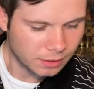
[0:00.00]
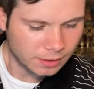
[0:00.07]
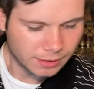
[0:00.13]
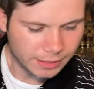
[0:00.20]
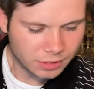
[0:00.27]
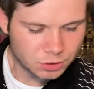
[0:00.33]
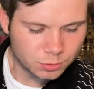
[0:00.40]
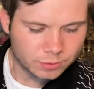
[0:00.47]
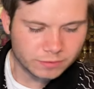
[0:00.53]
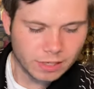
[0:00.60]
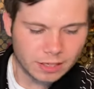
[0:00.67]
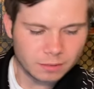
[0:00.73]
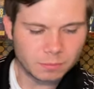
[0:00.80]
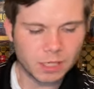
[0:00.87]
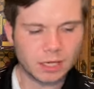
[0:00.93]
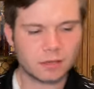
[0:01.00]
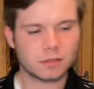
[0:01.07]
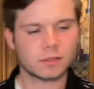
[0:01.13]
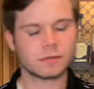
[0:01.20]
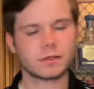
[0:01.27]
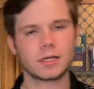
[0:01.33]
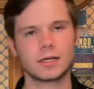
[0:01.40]
Next, we've got a bottle
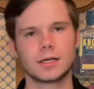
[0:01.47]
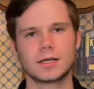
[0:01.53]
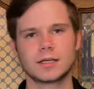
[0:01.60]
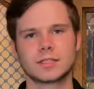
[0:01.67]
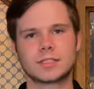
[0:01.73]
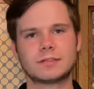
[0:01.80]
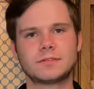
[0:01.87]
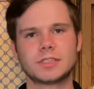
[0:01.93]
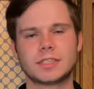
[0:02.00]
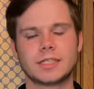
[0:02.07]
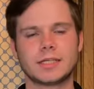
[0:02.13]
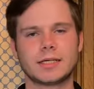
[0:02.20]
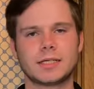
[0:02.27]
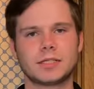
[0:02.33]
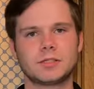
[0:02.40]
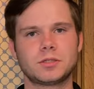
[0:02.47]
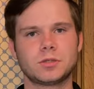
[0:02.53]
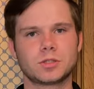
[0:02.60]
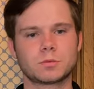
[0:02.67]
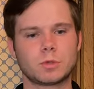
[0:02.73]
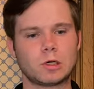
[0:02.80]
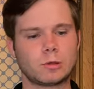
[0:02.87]
of 1792
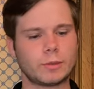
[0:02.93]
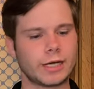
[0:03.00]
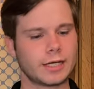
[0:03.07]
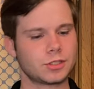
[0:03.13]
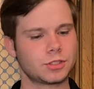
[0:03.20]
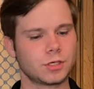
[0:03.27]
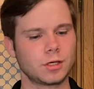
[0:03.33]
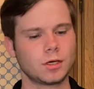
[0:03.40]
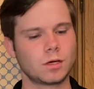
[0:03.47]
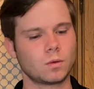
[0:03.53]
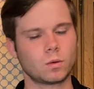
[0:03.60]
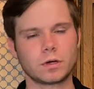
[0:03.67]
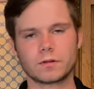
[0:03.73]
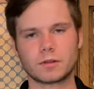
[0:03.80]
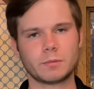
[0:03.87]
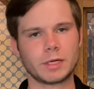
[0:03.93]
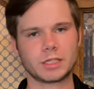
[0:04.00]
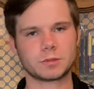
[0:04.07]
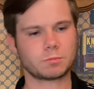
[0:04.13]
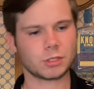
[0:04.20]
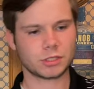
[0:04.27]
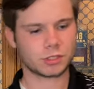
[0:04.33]
small batch, one of the
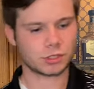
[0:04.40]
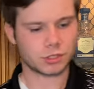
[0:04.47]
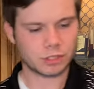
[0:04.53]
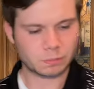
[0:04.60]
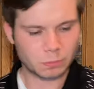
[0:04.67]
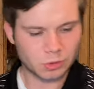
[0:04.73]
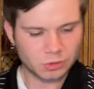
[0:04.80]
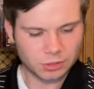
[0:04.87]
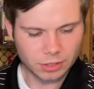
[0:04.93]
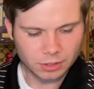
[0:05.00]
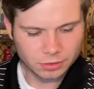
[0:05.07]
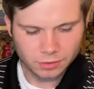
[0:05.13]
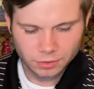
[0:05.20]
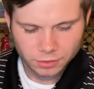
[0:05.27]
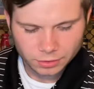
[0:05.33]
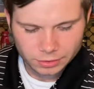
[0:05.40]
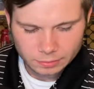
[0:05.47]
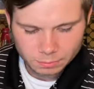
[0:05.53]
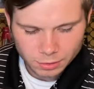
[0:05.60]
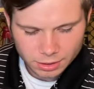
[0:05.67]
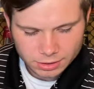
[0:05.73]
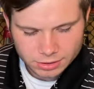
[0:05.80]
best budget sippers under 30
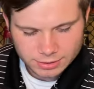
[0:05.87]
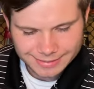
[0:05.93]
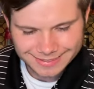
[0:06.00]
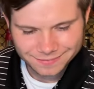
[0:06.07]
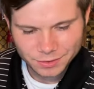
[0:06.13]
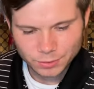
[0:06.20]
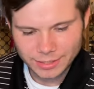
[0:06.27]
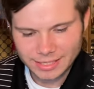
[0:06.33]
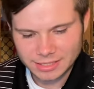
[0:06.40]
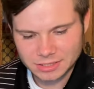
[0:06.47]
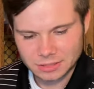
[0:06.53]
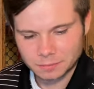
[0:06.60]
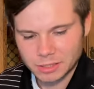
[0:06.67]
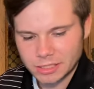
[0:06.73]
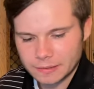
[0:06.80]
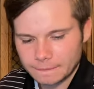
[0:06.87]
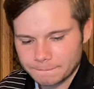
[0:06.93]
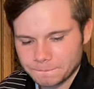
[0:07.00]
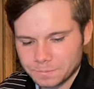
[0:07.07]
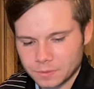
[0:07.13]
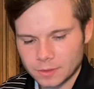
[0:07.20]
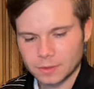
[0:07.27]
bucks if you ask me.
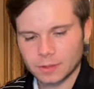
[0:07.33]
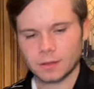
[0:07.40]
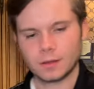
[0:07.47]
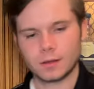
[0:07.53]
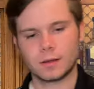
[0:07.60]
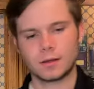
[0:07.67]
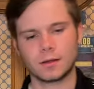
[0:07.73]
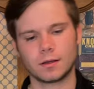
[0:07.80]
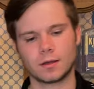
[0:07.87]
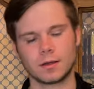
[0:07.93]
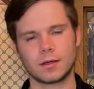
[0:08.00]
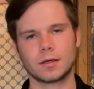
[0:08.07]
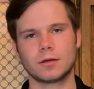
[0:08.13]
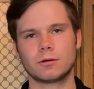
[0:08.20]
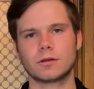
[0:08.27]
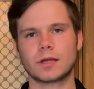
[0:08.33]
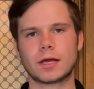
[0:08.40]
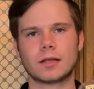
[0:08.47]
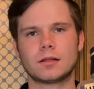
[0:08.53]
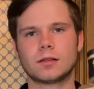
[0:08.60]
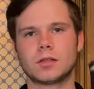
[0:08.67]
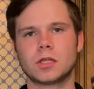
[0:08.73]

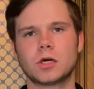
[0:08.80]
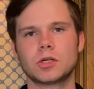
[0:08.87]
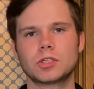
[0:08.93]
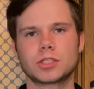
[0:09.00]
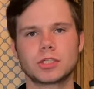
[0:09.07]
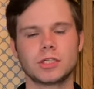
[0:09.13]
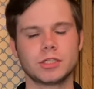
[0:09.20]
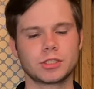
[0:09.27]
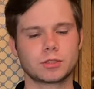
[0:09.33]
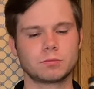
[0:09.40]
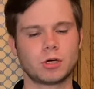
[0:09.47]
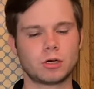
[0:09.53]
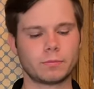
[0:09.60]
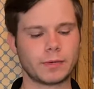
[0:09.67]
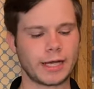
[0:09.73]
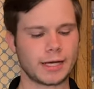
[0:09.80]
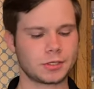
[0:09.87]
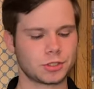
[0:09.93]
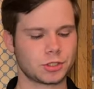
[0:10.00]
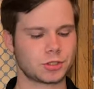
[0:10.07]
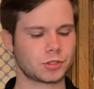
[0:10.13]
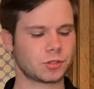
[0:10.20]
Got Larceny small batch.
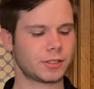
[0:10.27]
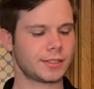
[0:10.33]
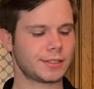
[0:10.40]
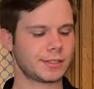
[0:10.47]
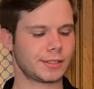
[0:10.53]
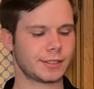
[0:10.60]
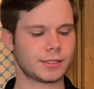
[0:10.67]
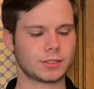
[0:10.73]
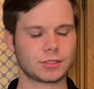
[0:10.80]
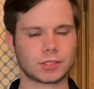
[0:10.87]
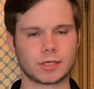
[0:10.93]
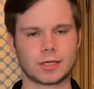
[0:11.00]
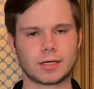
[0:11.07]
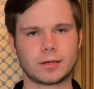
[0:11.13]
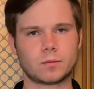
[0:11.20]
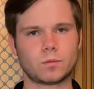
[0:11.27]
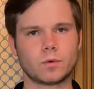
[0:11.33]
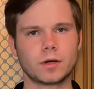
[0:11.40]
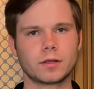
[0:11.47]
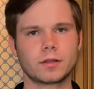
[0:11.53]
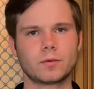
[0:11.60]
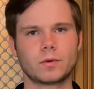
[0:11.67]
So this is um, one
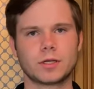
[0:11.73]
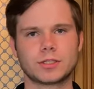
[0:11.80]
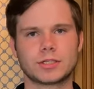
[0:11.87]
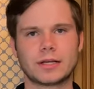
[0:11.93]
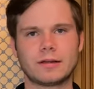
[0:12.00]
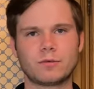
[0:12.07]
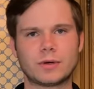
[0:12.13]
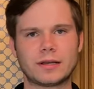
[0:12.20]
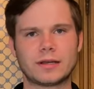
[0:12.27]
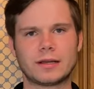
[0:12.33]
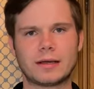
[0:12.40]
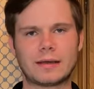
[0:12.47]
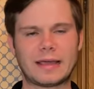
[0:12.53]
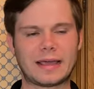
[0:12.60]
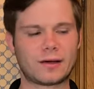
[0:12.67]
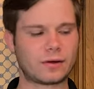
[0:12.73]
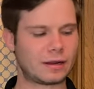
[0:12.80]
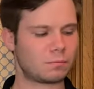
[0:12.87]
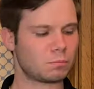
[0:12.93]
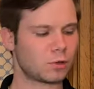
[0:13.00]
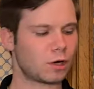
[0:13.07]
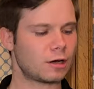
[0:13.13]
of the ones that I went out
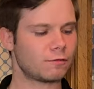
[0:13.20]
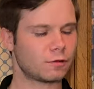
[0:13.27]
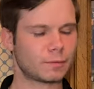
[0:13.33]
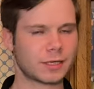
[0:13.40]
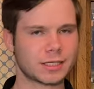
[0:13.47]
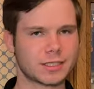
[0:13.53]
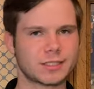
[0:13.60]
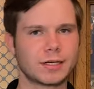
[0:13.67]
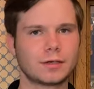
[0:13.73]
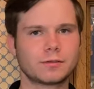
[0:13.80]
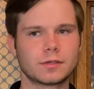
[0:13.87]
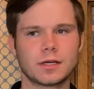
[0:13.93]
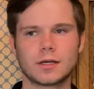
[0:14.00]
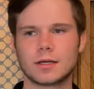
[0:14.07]
and bought for myself.